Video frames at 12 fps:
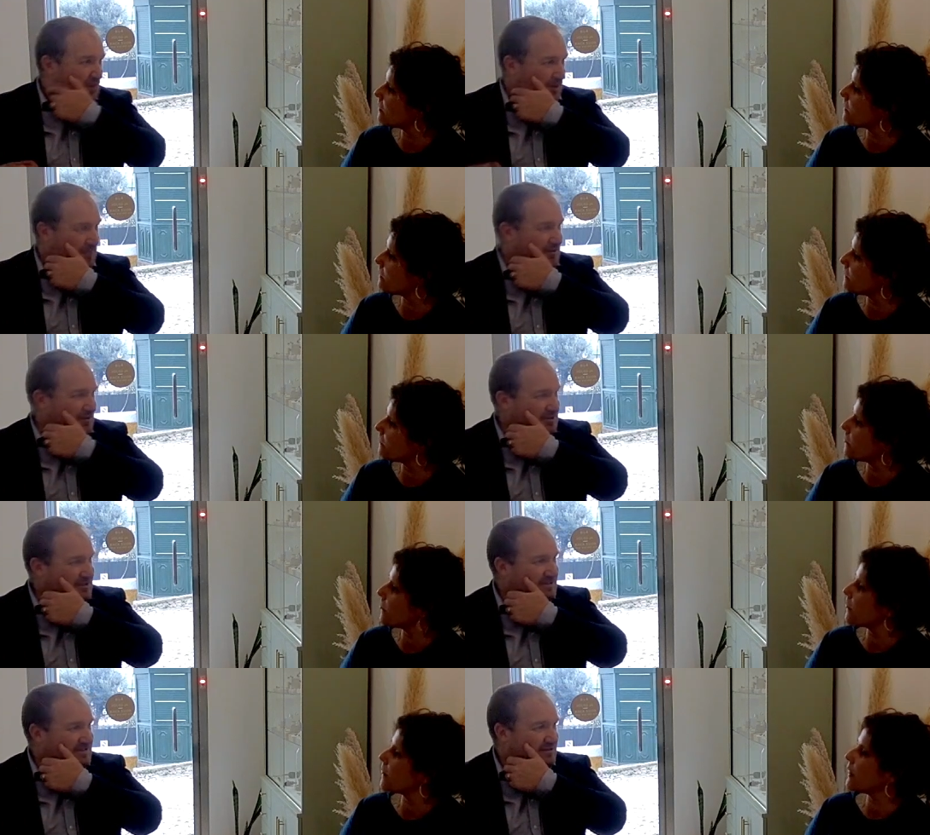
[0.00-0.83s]

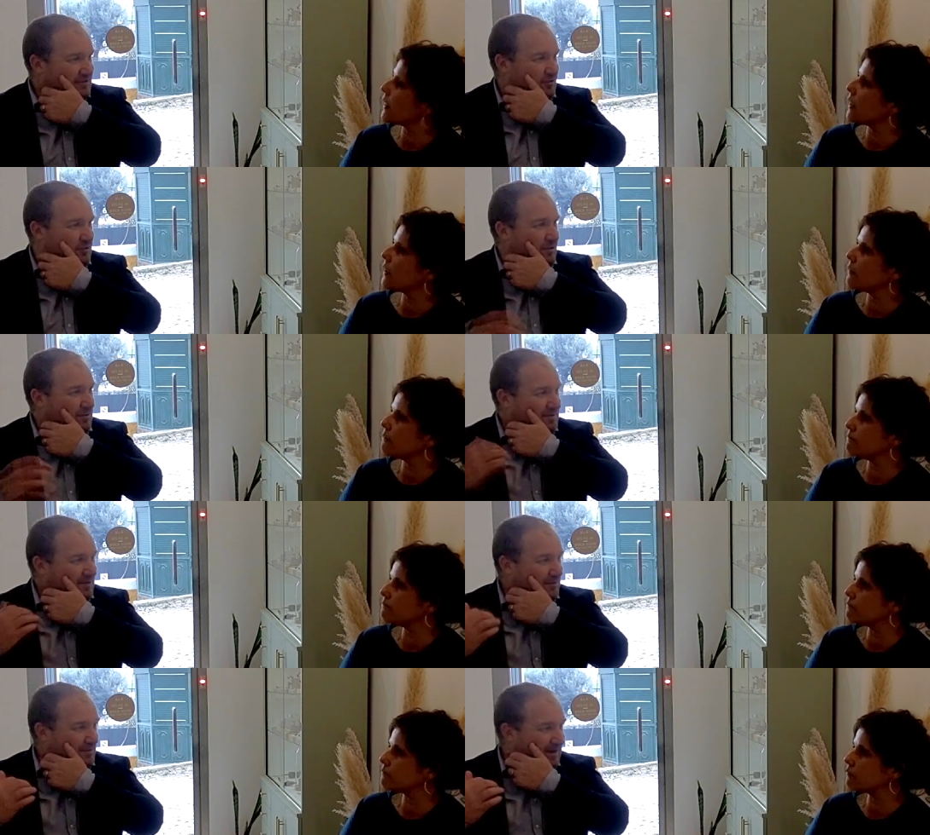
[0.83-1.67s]
Speaker 1: Óbidos. You grew up
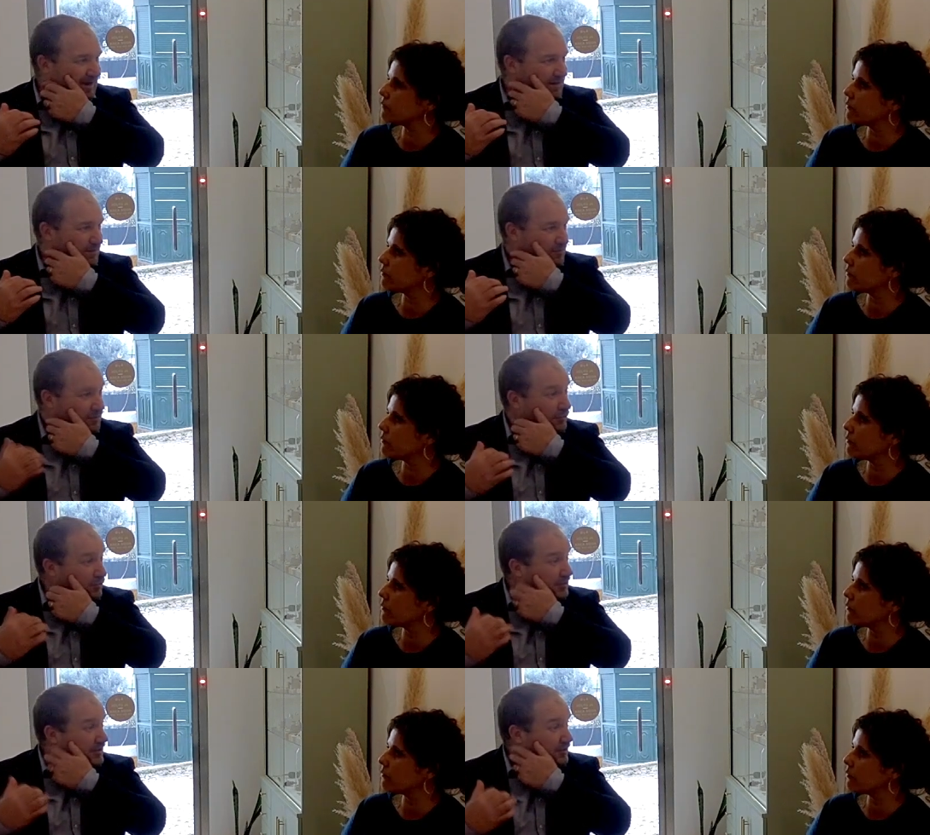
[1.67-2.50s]
nearby. Were you
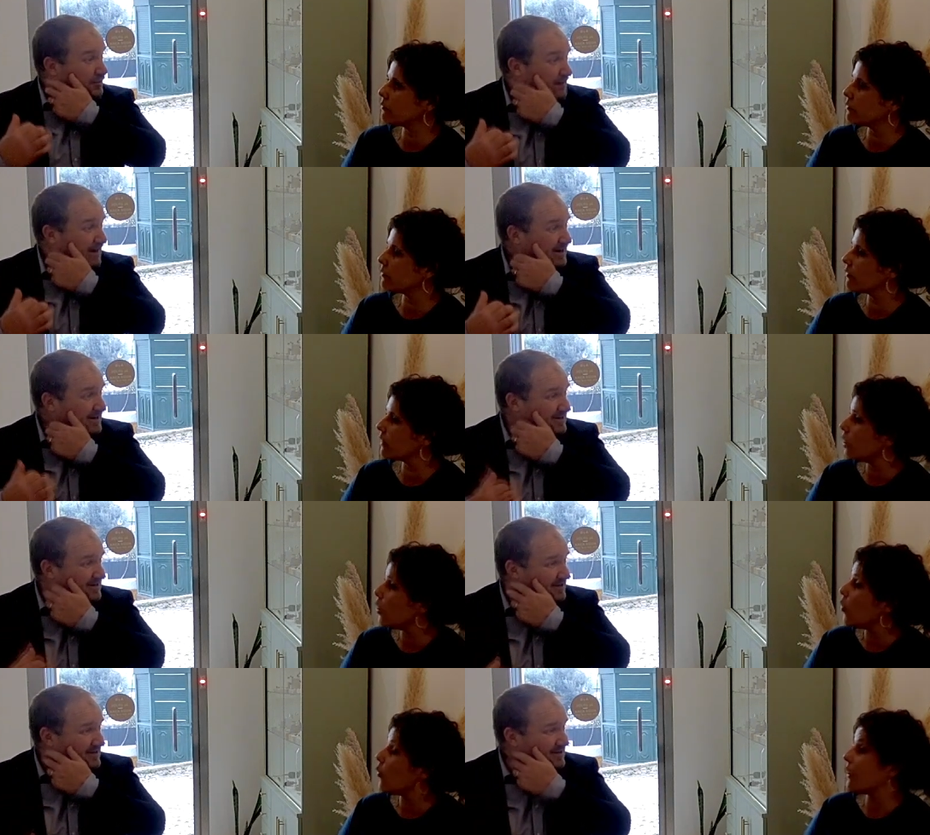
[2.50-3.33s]
born nearby?
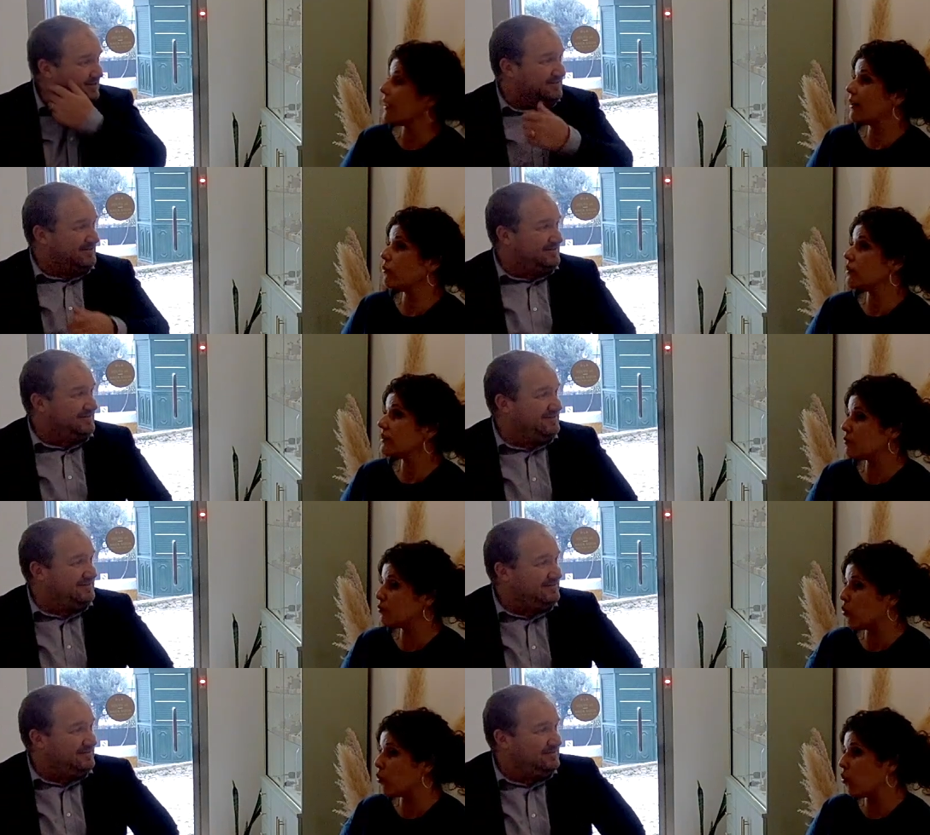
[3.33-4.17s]
Speaker 2: Well, I
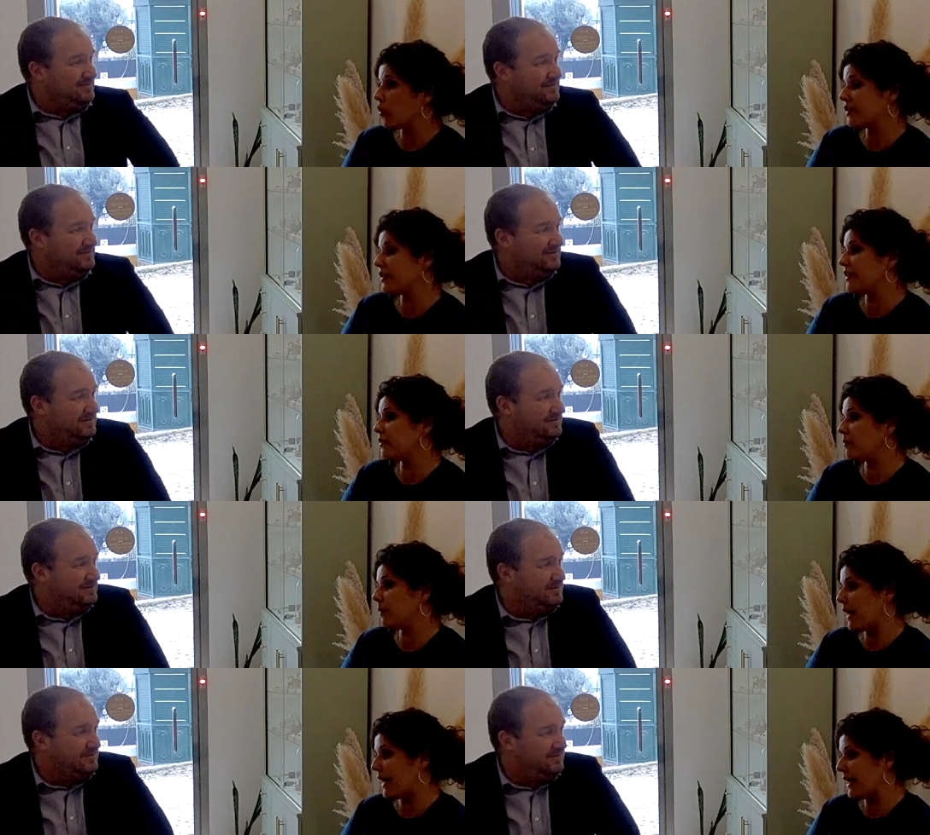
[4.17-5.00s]
was born
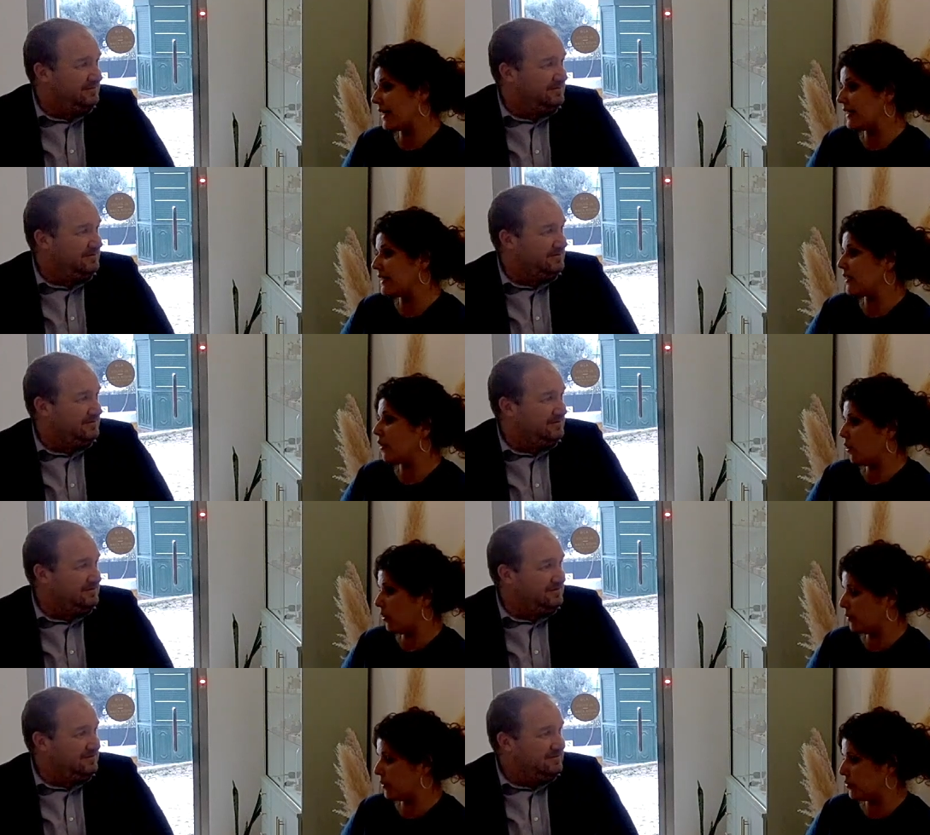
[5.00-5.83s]
nearby
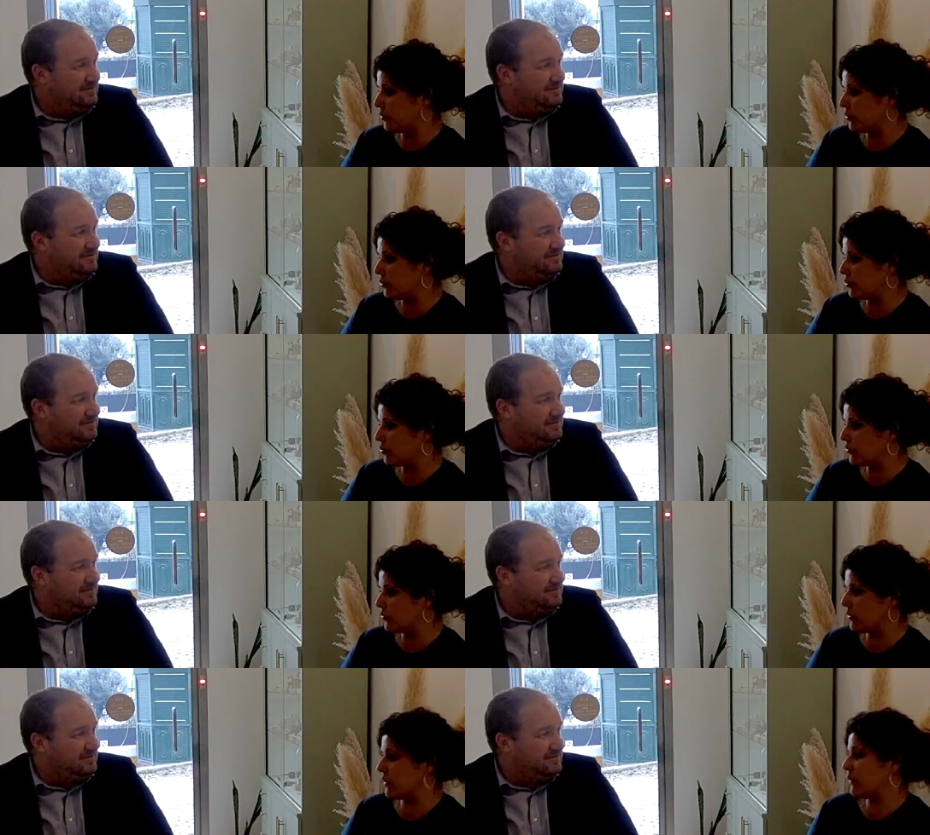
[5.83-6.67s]

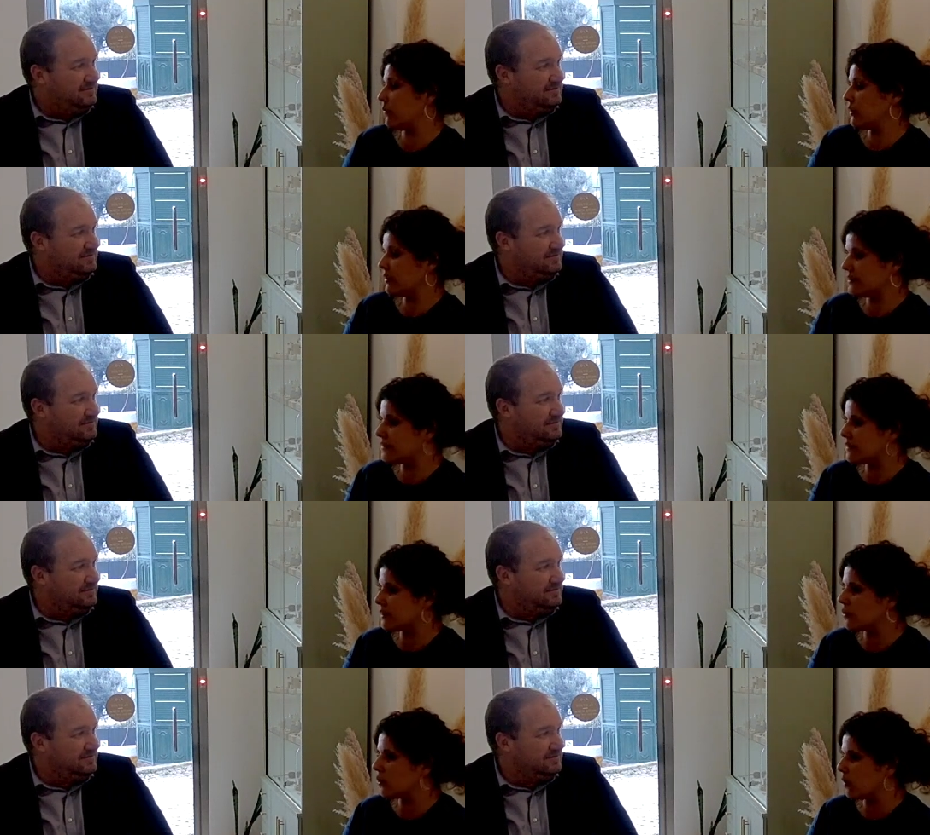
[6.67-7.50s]
Óbidos. It's
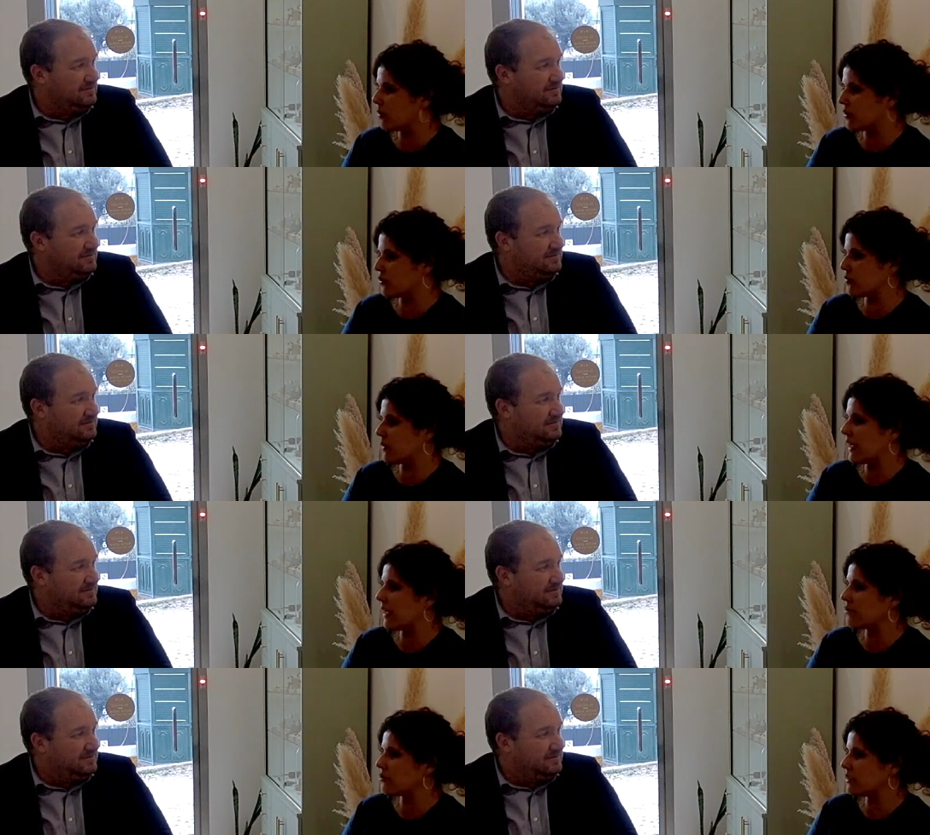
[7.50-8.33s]
still Óbidos, but
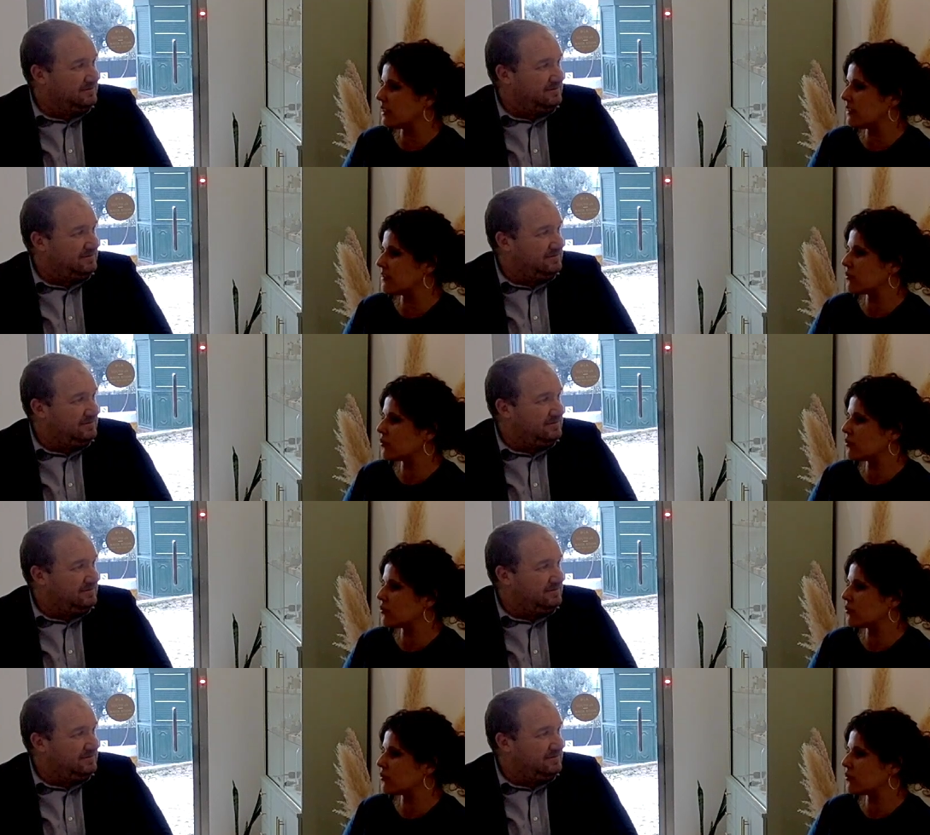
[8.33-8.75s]
actually the